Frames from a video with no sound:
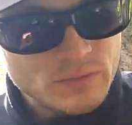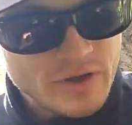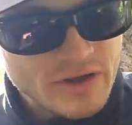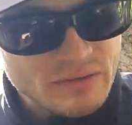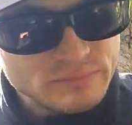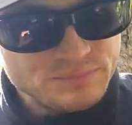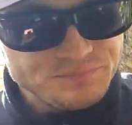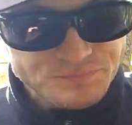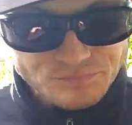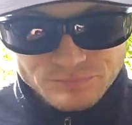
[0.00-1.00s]
Okay.
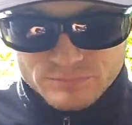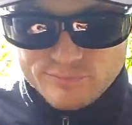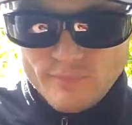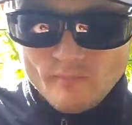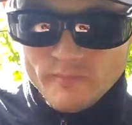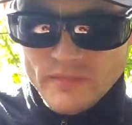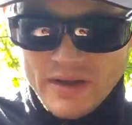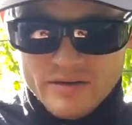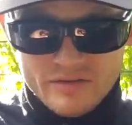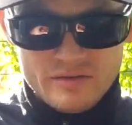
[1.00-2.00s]

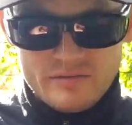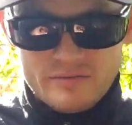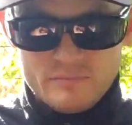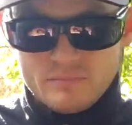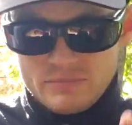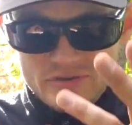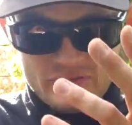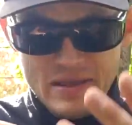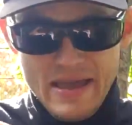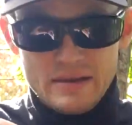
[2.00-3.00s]
As it's
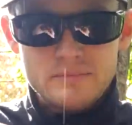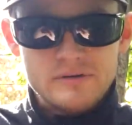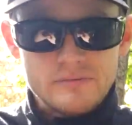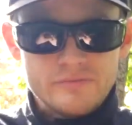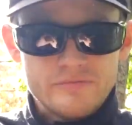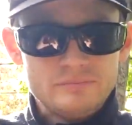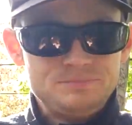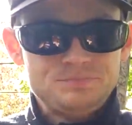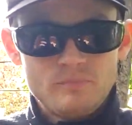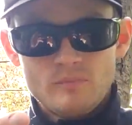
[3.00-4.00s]
set and
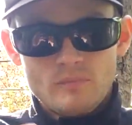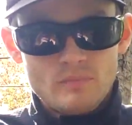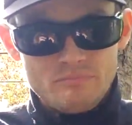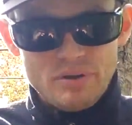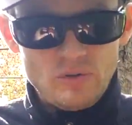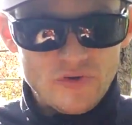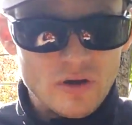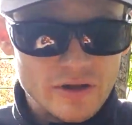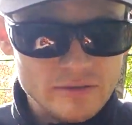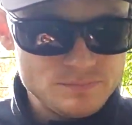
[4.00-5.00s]
I've built
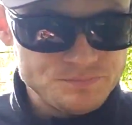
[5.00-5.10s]
on it,